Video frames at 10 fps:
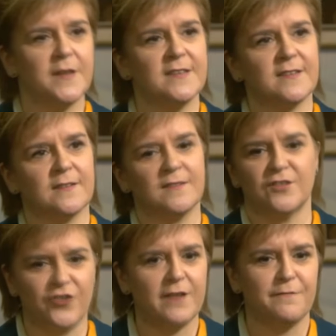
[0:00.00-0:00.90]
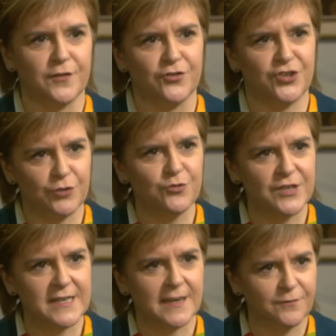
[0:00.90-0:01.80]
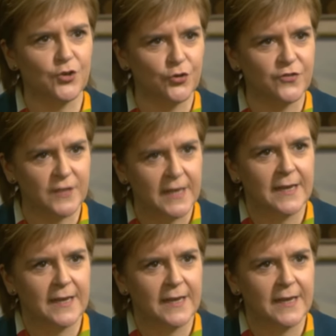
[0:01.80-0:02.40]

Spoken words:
Minister. It's great for children to have good